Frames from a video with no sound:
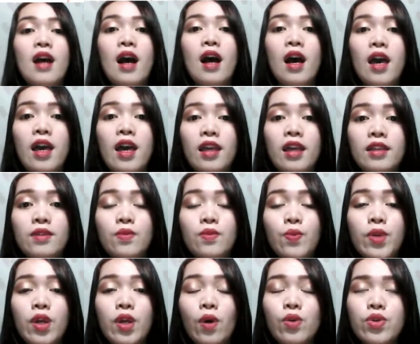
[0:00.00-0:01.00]
and
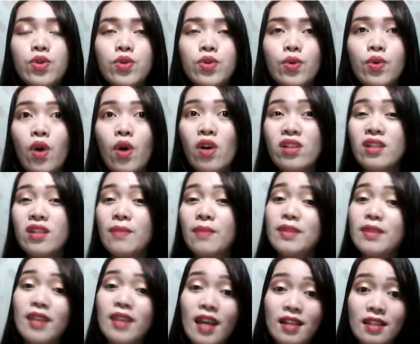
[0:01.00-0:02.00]
we also call them
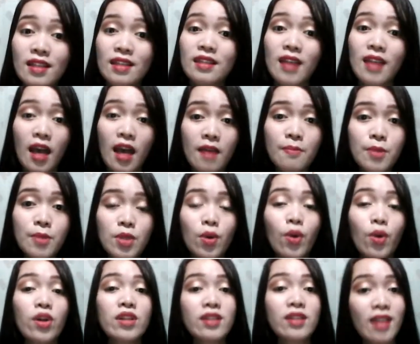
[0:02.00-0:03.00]
text types
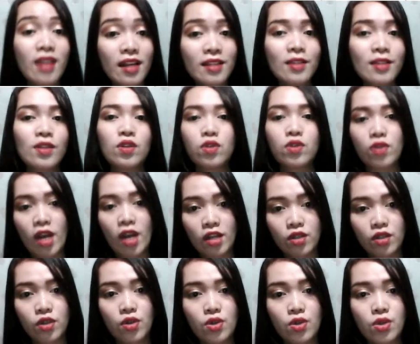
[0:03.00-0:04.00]
or text
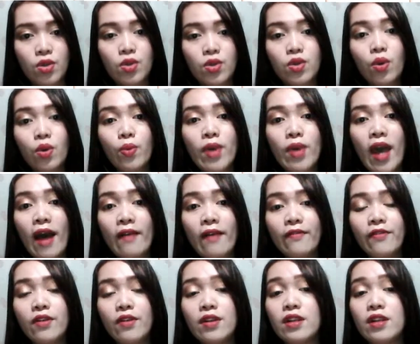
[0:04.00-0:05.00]
structures. So we
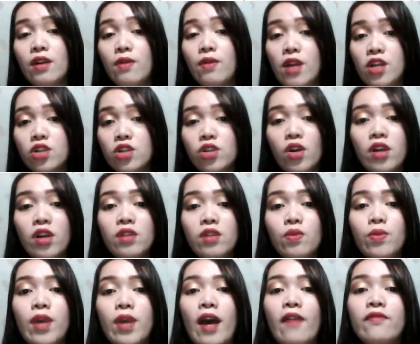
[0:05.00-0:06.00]
have narration,
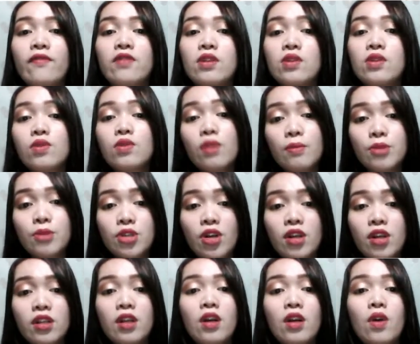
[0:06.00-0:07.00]
we have
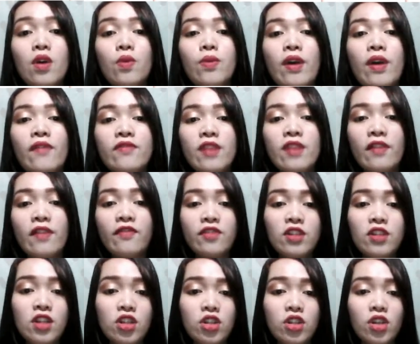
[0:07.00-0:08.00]
description, we have
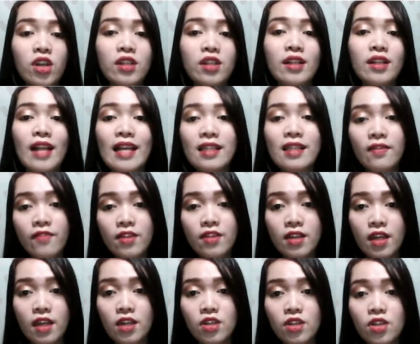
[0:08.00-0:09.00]
definition,
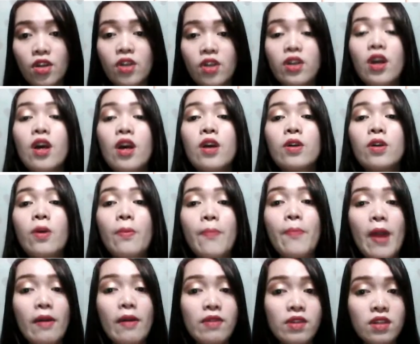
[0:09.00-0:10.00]
classification,
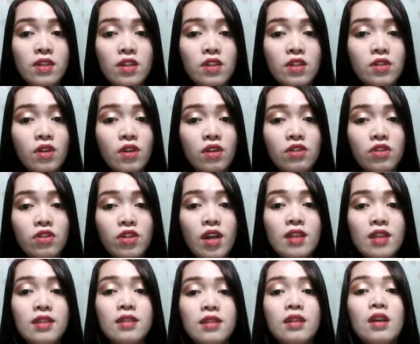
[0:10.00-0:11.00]
comparison and
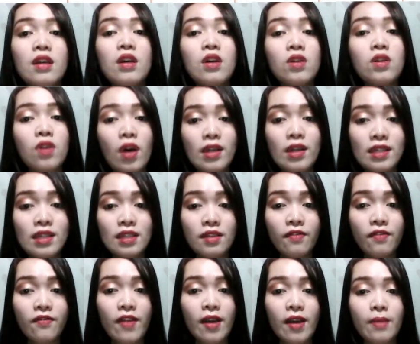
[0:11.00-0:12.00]
contrast, cause and
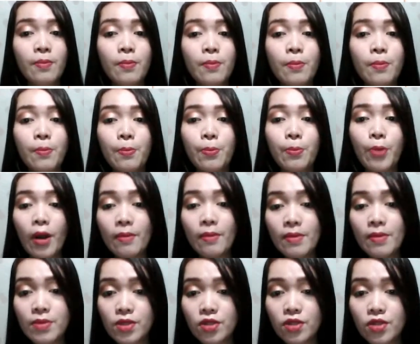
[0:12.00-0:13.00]
effect,
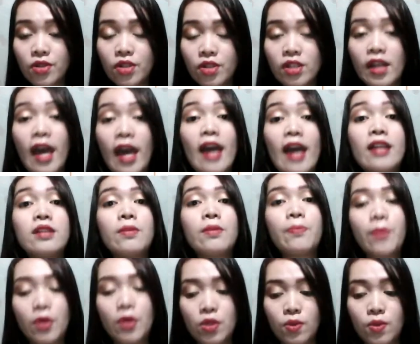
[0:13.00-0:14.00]
problem solution, and
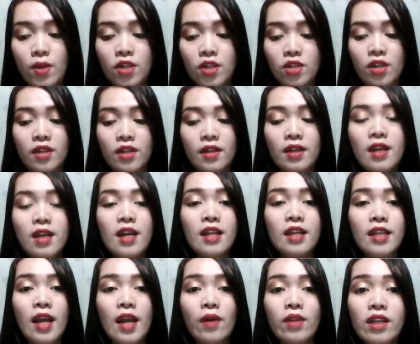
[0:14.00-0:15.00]
persuasion.
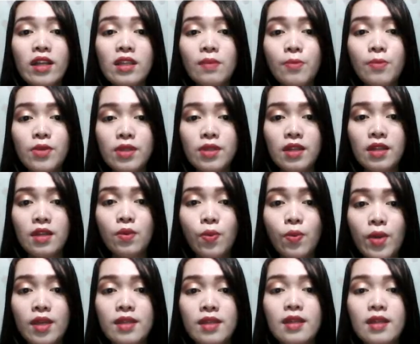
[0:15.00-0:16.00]
Now let's proceed
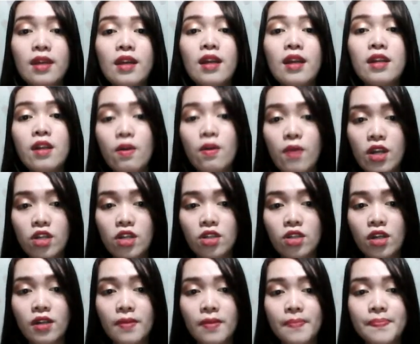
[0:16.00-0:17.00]
with
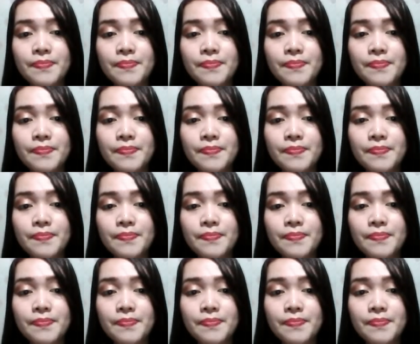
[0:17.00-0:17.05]
narration.